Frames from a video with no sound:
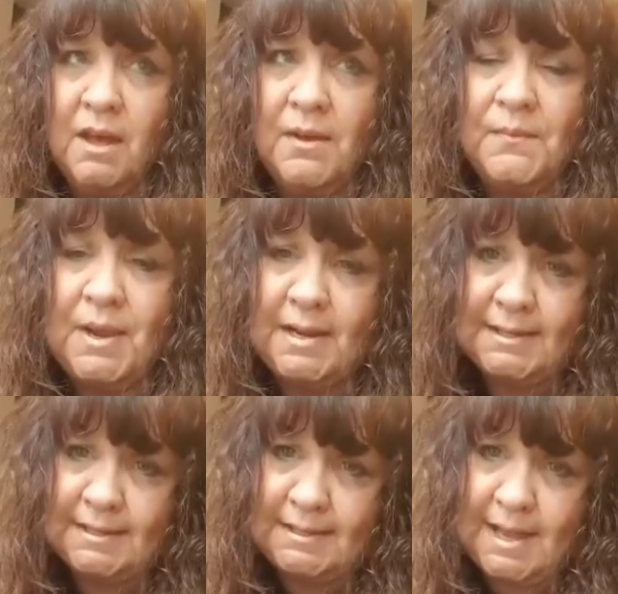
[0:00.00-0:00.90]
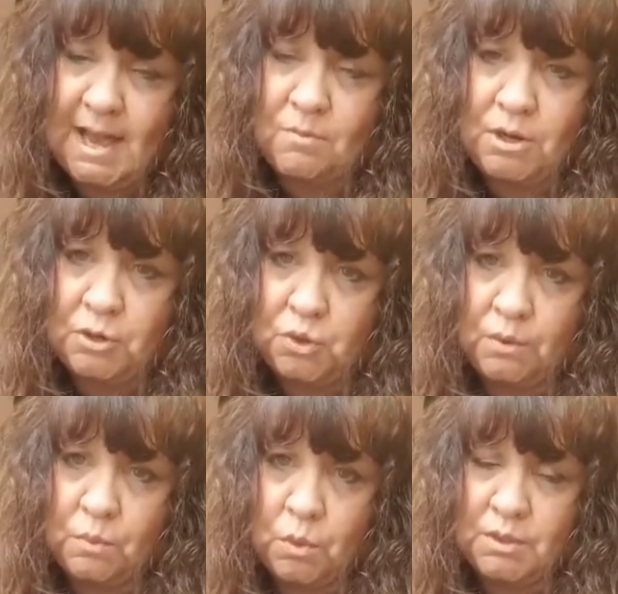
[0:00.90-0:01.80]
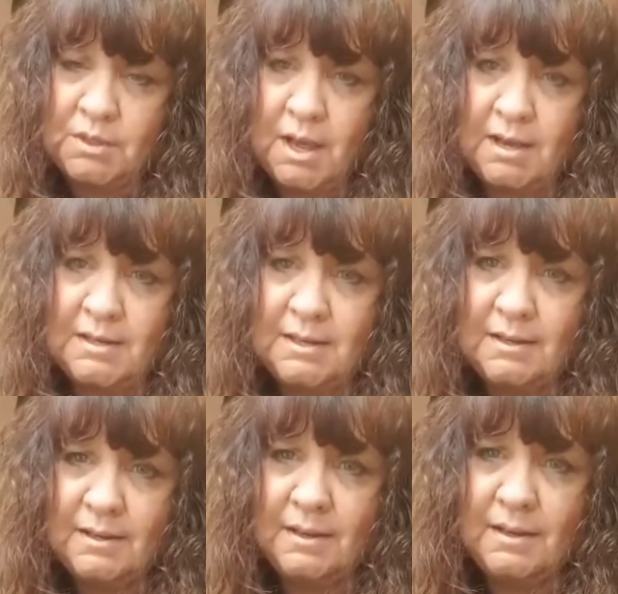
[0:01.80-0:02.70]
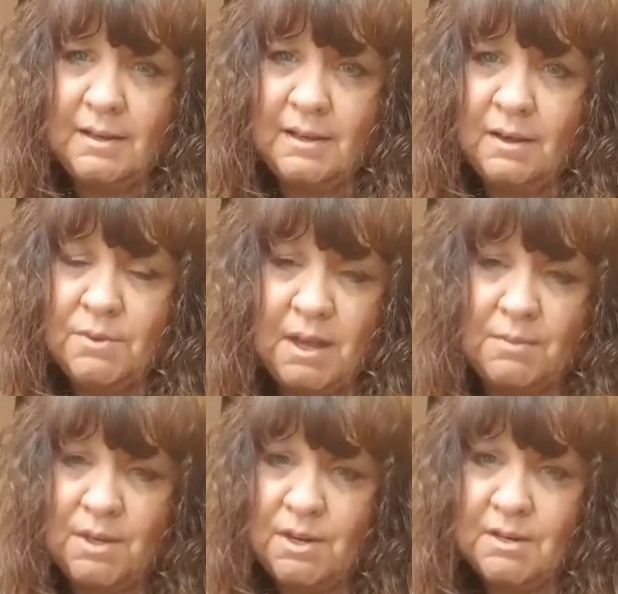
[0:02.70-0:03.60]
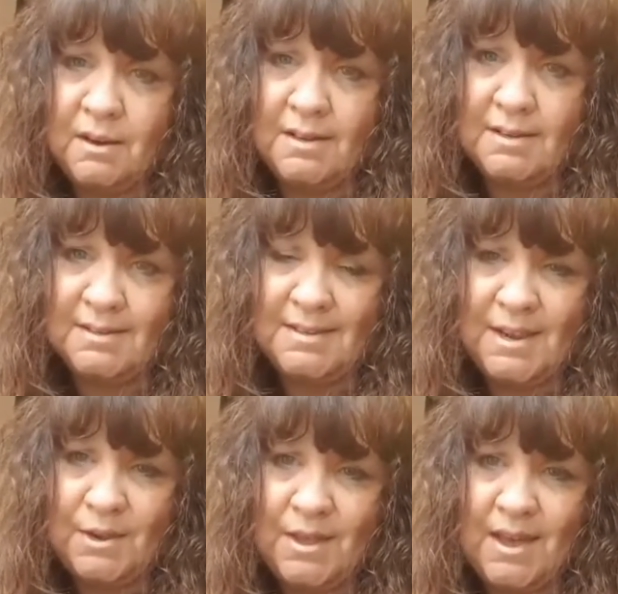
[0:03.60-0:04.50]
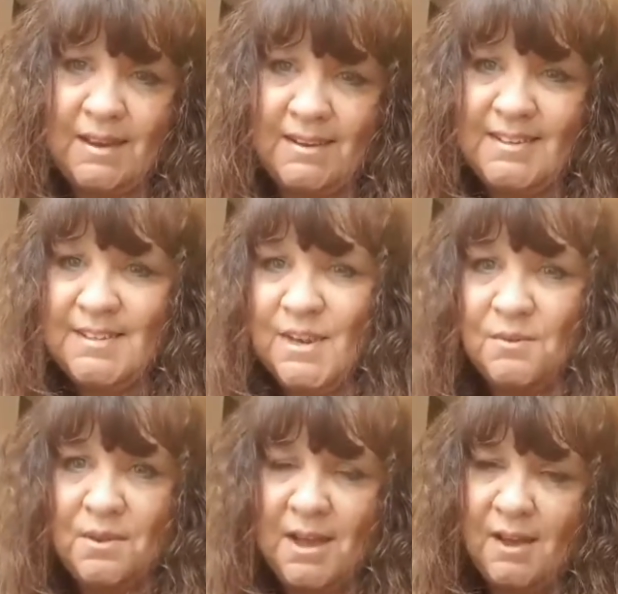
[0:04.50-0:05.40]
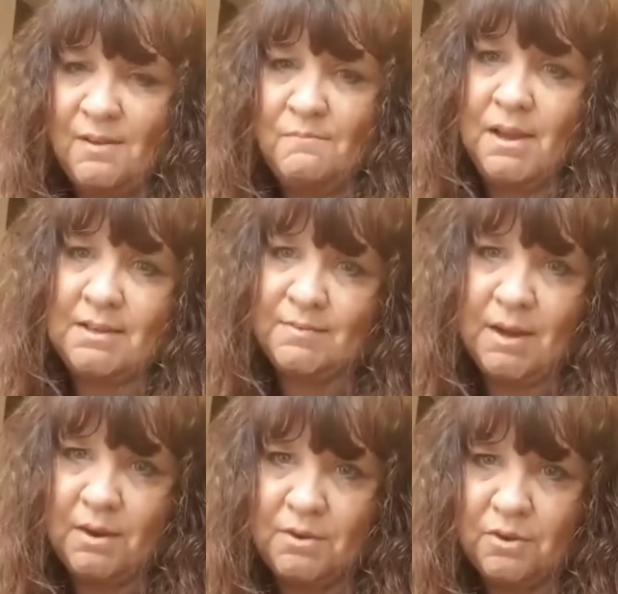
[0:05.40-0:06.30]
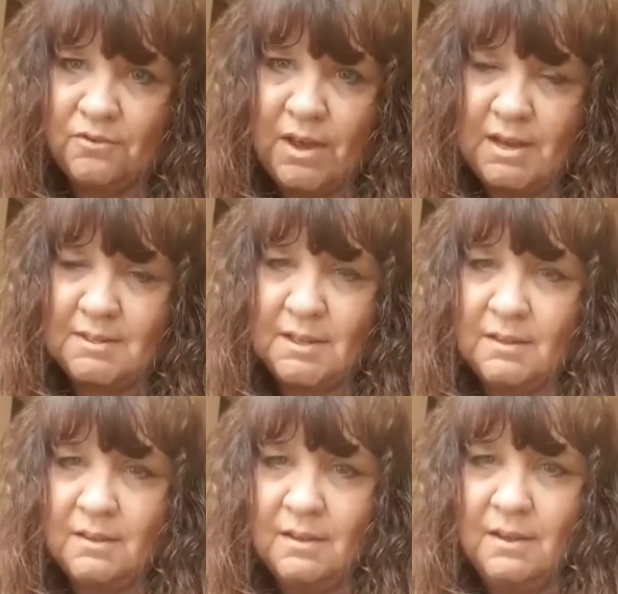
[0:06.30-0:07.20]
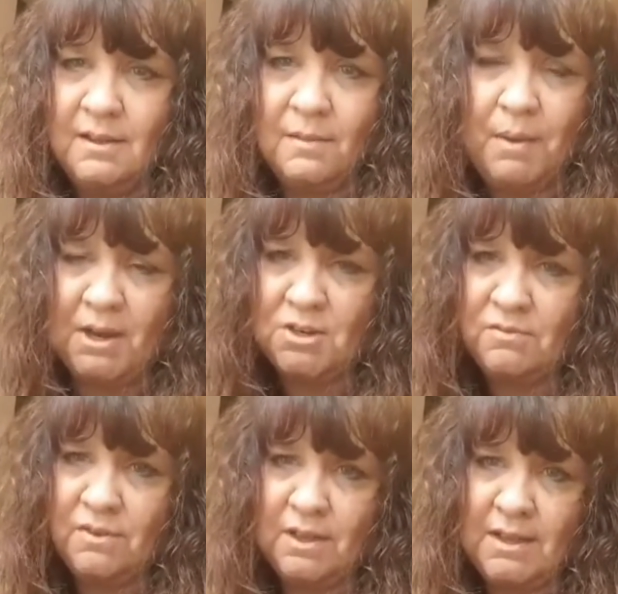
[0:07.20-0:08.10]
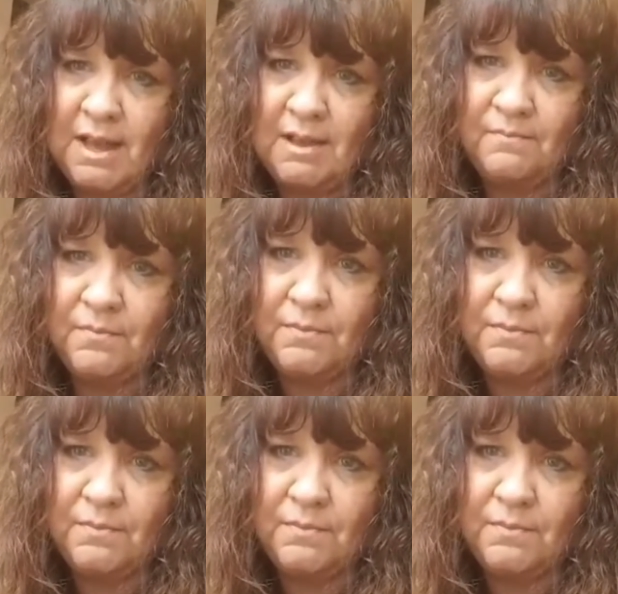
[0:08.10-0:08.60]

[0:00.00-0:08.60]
Needless to say, when you joined Portishead, I was absolutely delighted to see you there, still with that big smile on your face and the passion for the game.